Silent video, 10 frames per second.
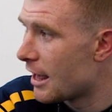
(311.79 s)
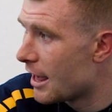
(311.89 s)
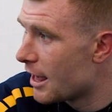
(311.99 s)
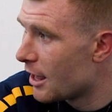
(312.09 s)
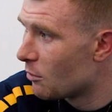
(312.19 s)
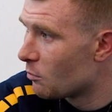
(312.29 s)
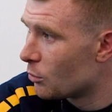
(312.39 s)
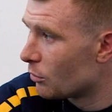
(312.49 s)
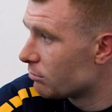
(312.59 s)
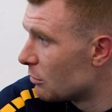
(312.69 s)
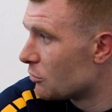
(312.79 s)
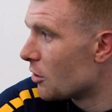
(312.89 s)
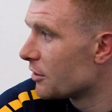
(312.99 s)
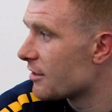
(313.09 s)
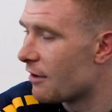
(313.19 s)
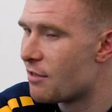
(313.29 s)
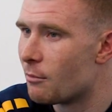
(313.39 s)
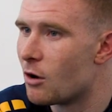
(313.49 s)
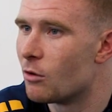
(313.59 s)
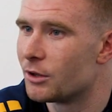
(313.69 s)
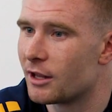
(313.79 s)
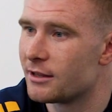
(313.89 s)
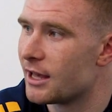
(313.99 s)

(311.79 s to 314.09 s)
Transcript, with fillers: Um, but it was nice to have that moment at